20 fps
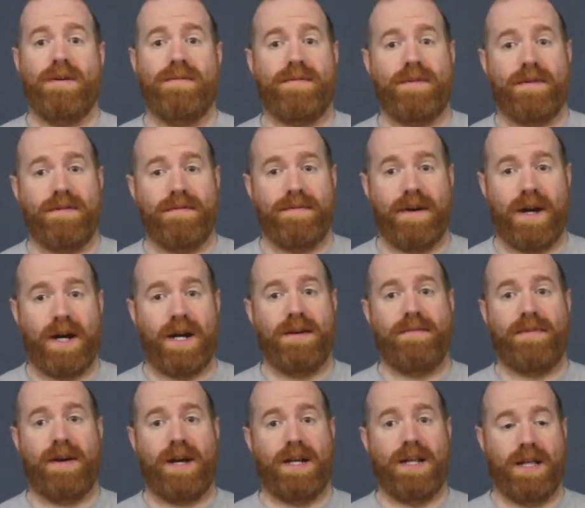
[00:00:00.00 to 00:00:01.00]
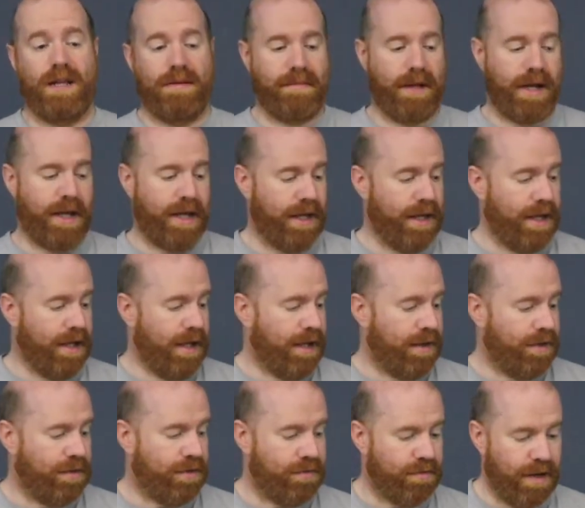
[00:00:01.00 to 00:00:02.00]
for very little money.
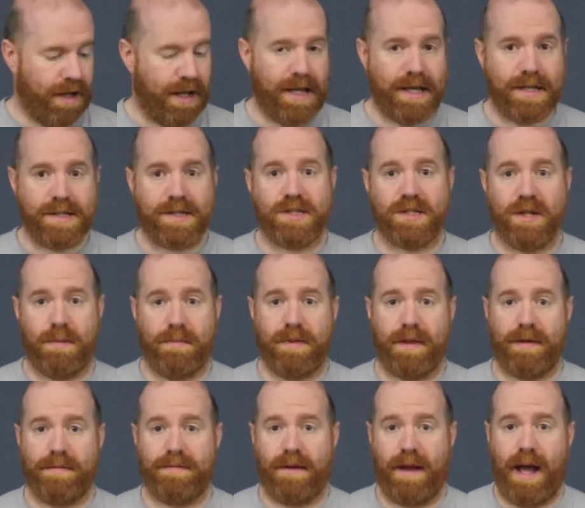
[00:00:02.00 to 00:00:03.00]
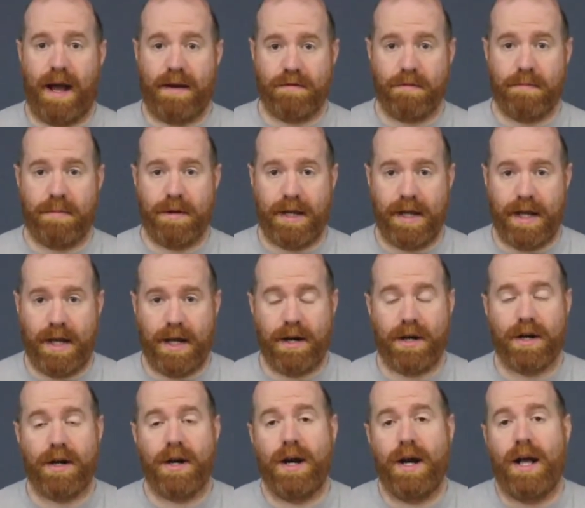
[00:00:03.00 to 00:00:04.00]
There really is something for everybody
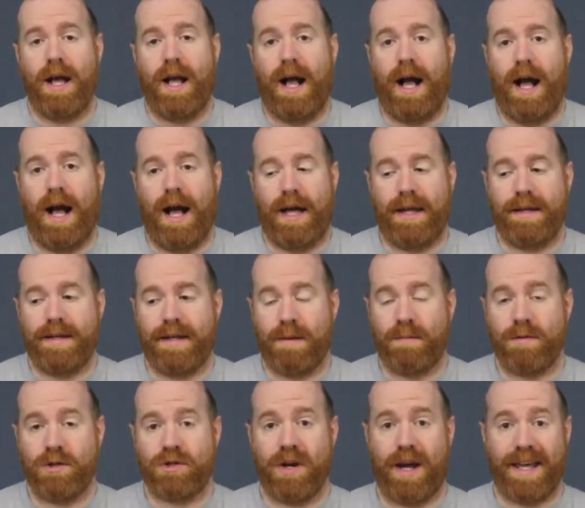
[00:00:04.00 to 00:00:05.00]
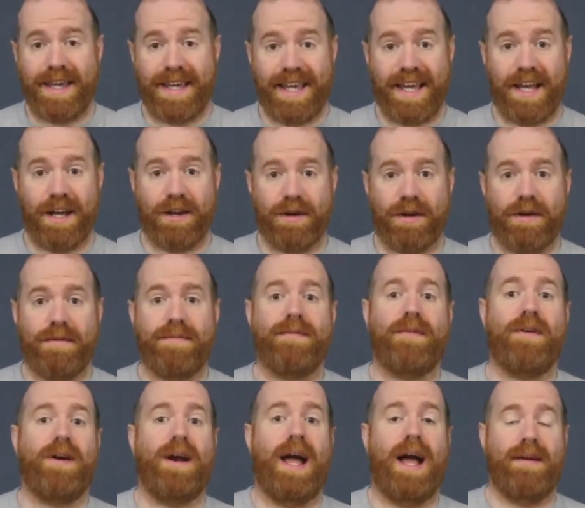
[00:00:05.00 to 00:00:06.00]
here, and we try and cater
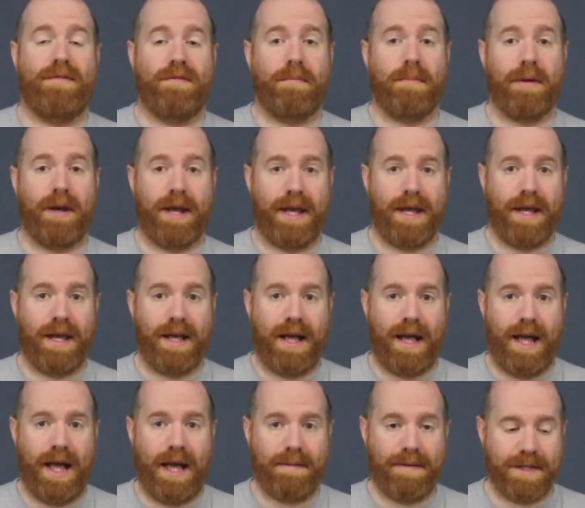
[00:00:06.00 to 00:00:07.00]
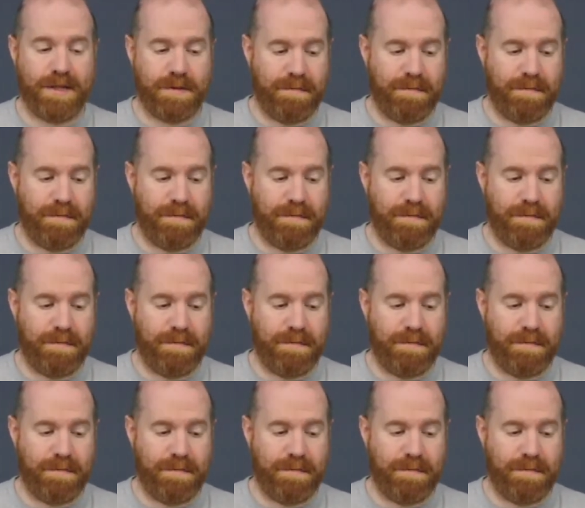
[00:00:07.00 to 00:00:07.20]
for everybody as